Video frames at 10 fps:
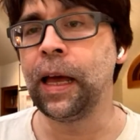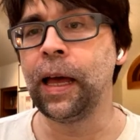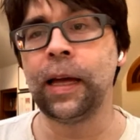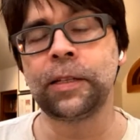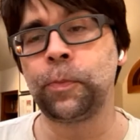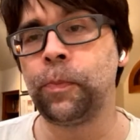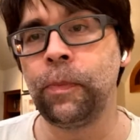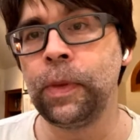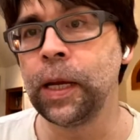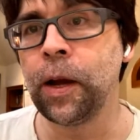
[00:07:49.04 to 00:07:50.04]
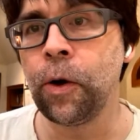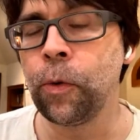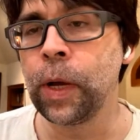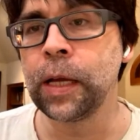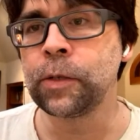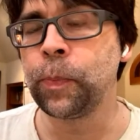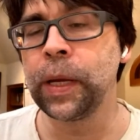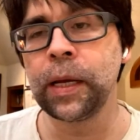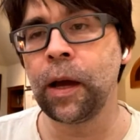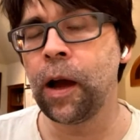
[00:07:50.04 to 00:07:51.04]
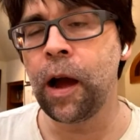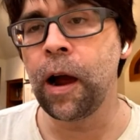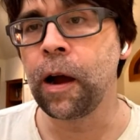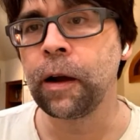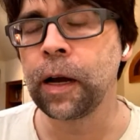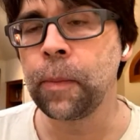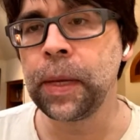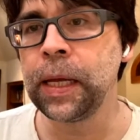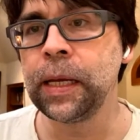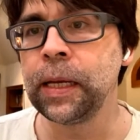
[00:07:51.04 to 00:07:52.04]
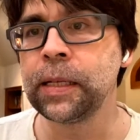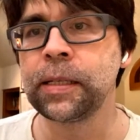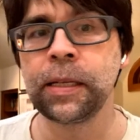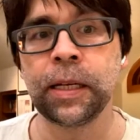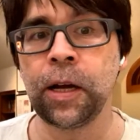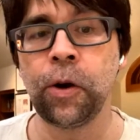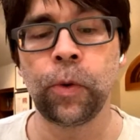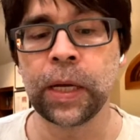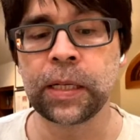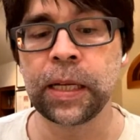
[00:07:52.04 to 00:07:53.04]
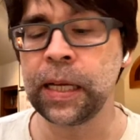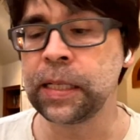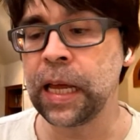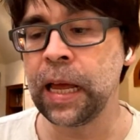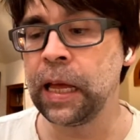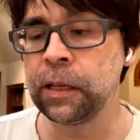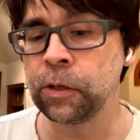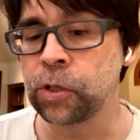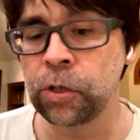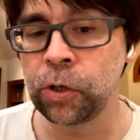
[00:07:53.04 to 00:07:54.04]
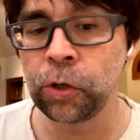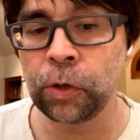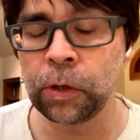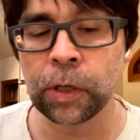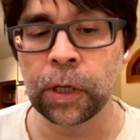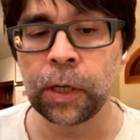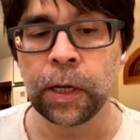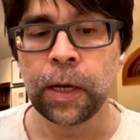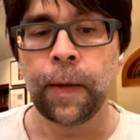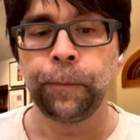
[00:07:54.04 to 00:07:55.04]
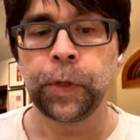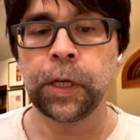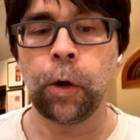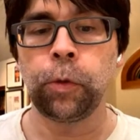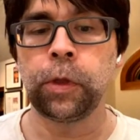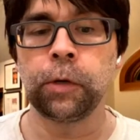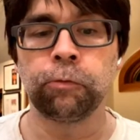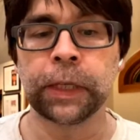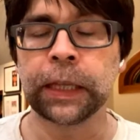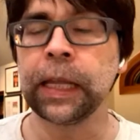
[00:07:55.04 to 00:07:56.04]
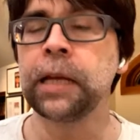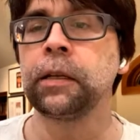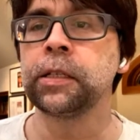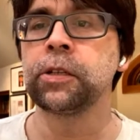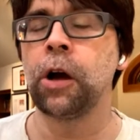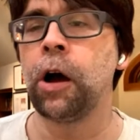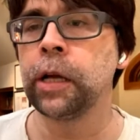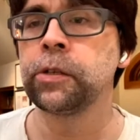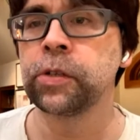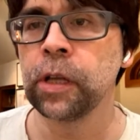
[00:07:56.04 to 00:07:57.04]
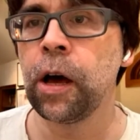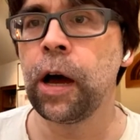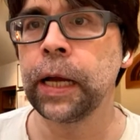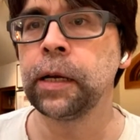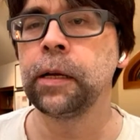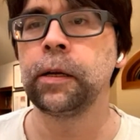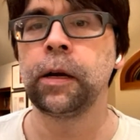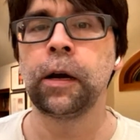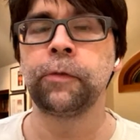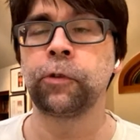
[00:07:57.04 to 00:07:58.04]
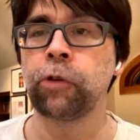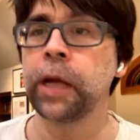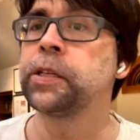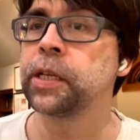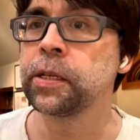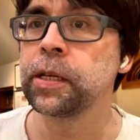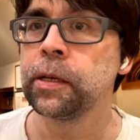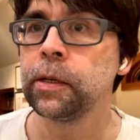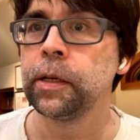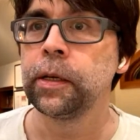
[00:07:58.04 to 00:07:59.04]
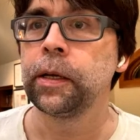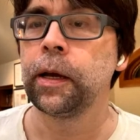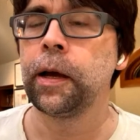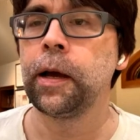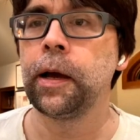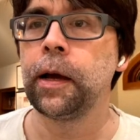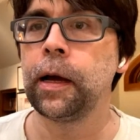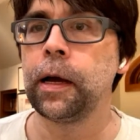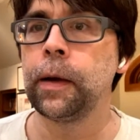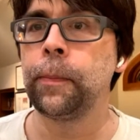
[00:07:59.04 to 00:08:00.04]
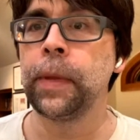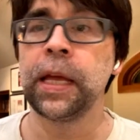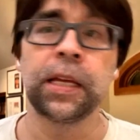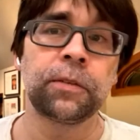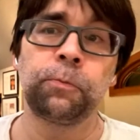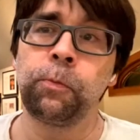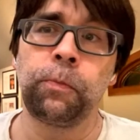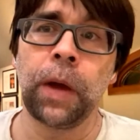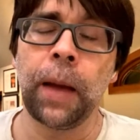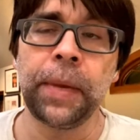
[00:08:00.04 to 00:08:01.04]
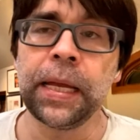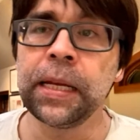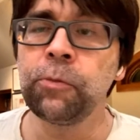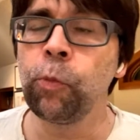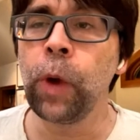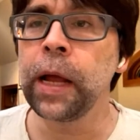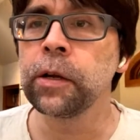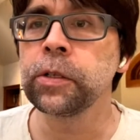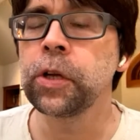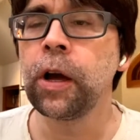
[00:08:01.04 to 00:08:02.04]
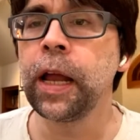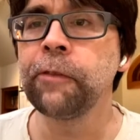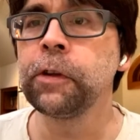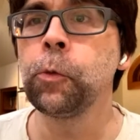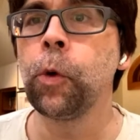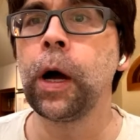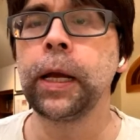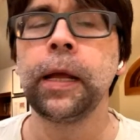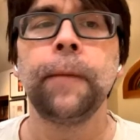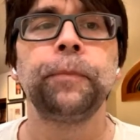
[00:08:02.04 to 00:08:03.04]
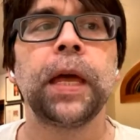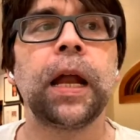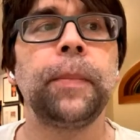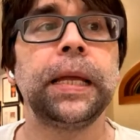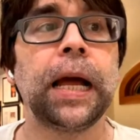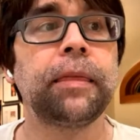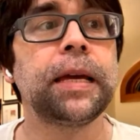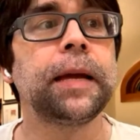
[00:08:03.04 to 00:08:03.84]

it's you know, it's been hard. I mean, it's you know, it's it's it, there's two, the you know the relentless onslaught of crisis right. um, is. I mean, it wears on everyone, and I mean, I